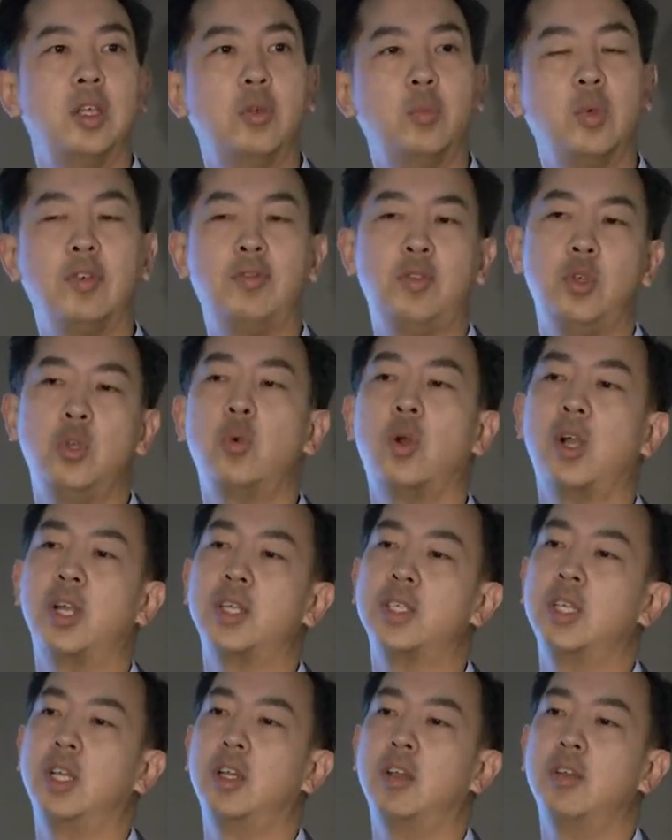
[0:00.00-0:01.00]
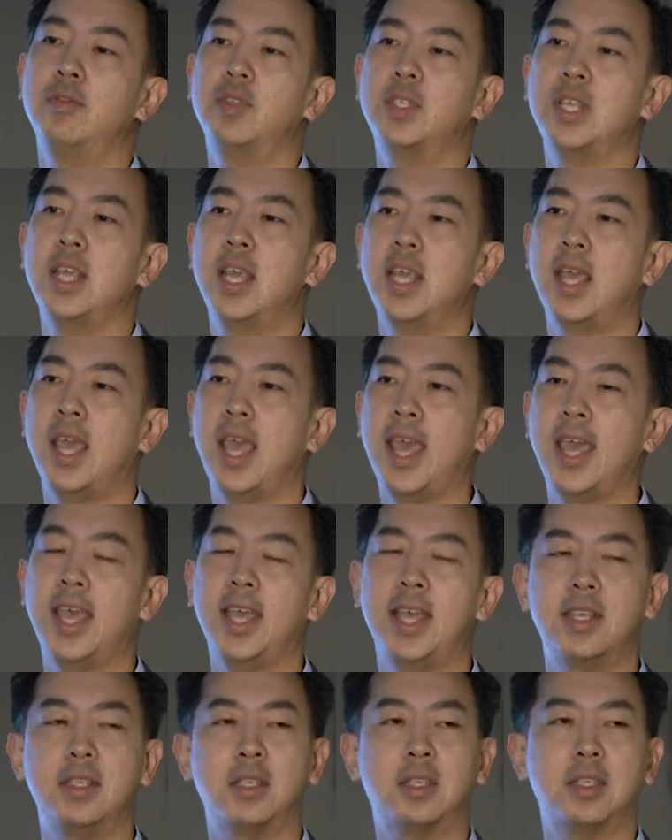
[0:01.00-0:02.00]
we view ourselves
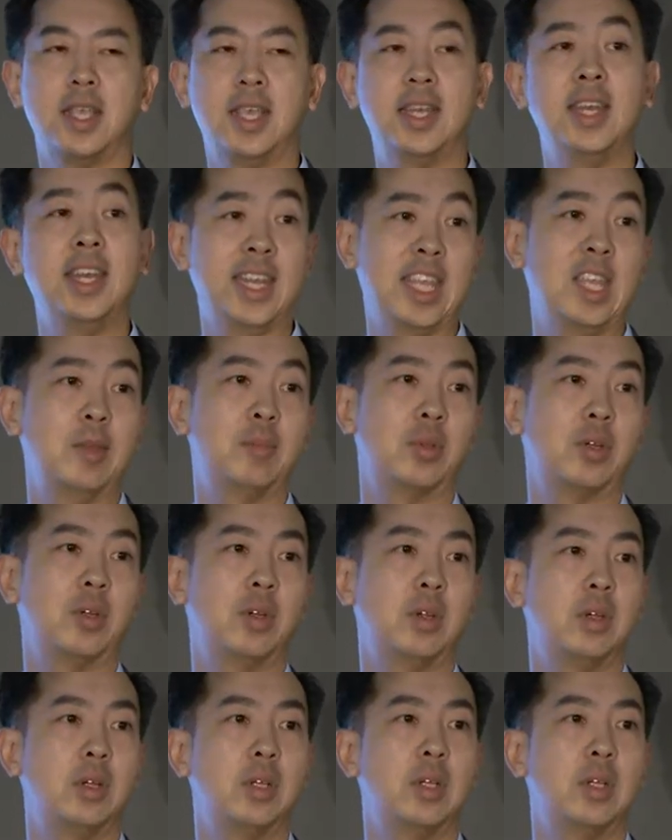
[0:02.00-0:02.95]
as an enabler,